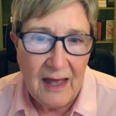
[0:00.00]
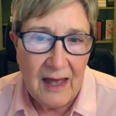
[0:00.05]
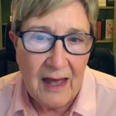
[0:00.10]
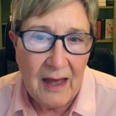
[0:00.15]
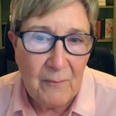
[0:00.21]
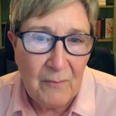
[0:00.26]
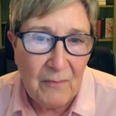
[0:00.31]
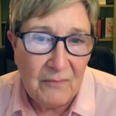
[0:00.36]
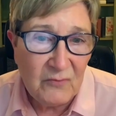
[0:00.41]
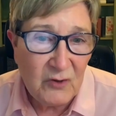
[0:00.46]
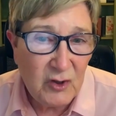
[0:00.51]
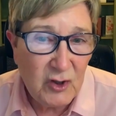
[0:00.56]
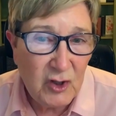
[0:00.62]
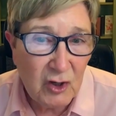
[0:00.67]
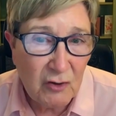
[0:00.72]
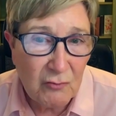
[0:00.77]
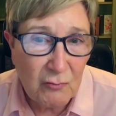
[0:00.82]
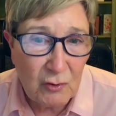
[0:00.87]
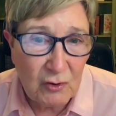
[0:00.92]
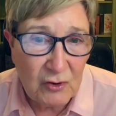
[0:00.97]
a
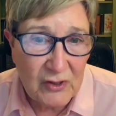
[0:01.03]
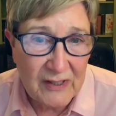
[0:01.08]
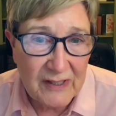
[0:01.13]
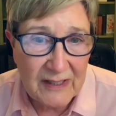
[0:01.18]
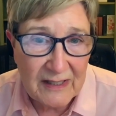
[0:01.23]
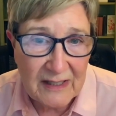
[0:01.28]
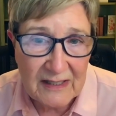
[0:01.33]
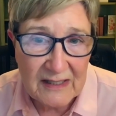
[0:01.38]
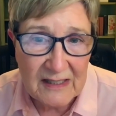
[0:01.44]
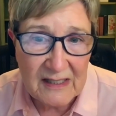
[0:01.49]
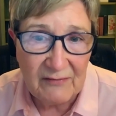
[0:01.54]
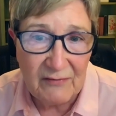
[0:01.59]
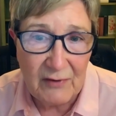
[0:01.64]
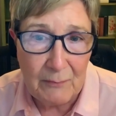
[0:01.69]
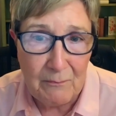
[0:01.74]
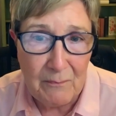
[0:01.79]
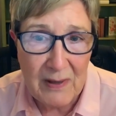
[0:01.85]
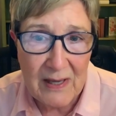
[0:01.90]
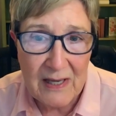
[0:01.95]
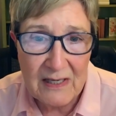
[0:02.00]
general sense of
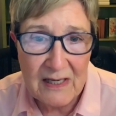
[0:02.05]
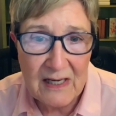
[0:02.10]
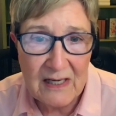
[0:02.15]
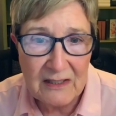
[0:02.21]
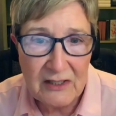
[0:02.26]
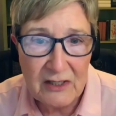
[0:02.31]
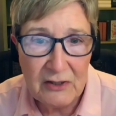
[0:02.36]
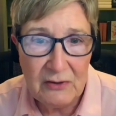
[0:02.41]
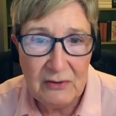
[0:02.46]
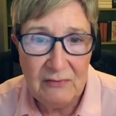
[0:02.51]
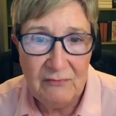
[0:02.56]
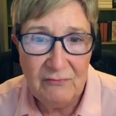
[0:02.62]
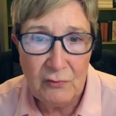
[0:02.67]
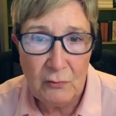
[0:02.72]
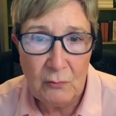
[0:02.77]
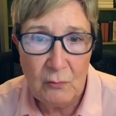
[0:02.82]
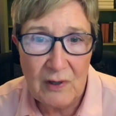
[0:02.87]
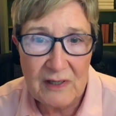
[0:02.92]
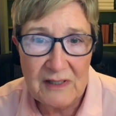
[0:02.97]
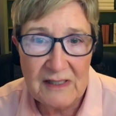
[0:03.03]
impending doom
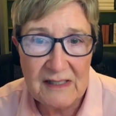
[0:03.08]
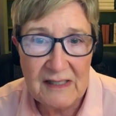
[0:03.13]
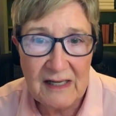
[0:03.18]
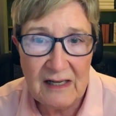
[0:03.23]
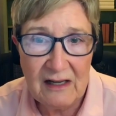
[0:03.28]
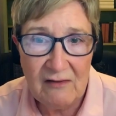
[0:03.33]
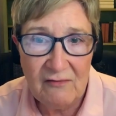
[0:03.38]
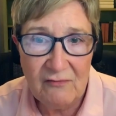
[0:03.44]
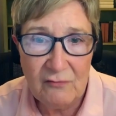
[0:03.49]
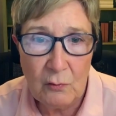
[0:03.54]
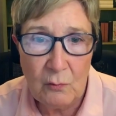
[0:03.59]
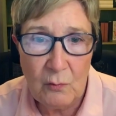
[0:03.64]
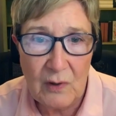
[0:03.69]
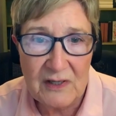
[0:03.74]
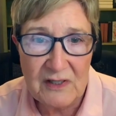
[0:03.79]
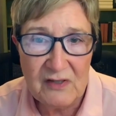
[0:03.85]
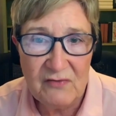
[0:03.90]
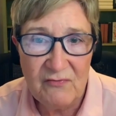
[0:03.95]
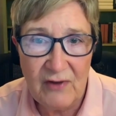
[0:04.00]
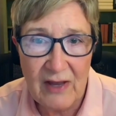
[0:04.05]
for oneself or
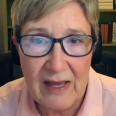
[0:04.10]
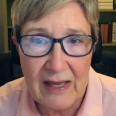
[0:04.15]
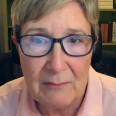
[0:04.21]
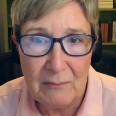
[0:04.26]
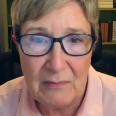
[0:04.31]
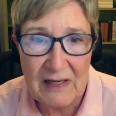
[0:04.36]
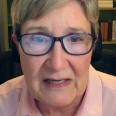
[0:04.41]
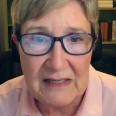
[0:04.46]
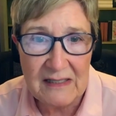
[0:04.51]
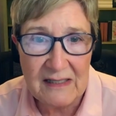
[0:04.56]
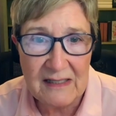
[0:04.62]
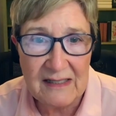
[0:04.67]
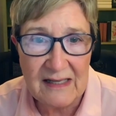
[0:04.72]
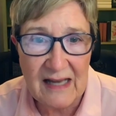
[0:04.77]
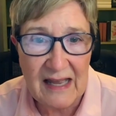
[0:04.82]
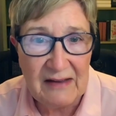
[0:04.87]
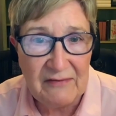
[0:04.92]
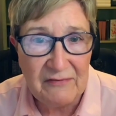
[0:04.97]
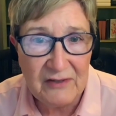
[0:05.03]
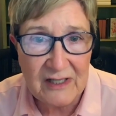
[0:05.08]
one's family's
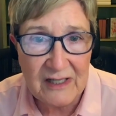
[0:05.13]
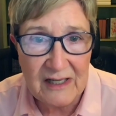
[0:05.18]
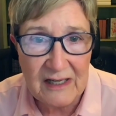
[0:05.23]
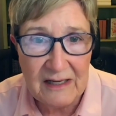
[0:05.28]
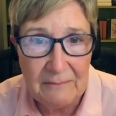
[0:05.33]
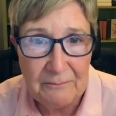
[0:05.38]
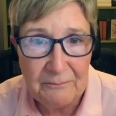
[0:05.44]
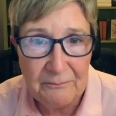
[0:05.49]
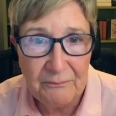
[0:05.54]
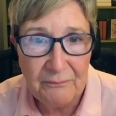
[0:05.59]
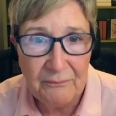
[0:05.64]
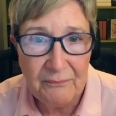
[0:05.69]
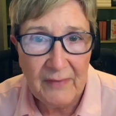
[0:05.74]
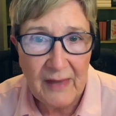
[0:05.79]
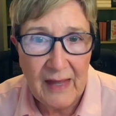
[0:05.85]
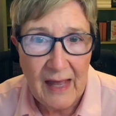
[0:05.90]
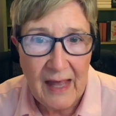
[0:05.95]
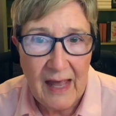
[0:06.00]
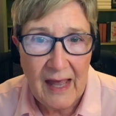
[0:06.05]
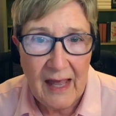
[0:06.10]
safety,
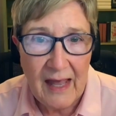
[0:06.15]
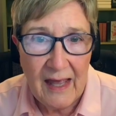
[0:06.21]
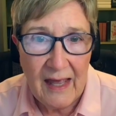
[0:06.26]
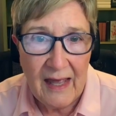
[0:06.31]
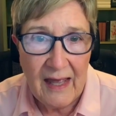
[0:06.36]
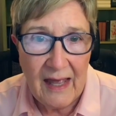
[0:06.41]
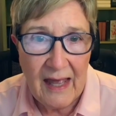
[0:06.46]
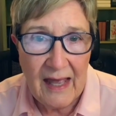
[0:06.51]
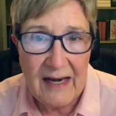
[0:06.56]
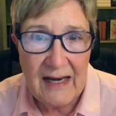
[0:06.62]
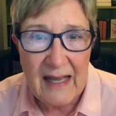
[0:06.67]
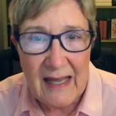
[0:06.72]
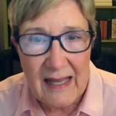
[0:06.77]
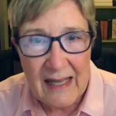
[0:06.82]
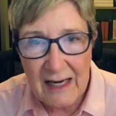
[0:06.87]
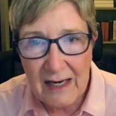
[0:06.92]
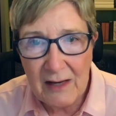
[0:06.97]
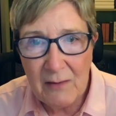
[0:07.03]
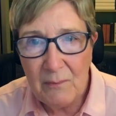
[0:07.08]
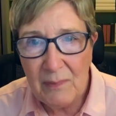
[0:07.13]
an
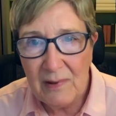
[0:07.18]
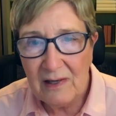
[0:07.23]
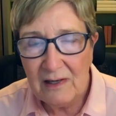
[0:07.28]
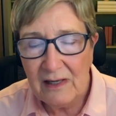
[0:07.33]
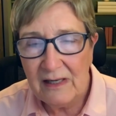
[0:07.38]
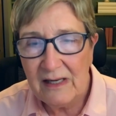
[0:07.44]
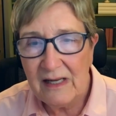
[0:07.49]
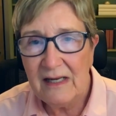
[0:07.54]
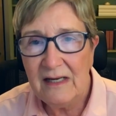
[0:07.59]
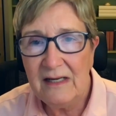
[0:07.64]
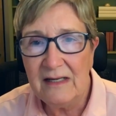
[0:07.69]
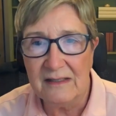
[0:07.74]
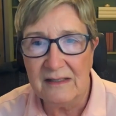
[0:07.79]
inability to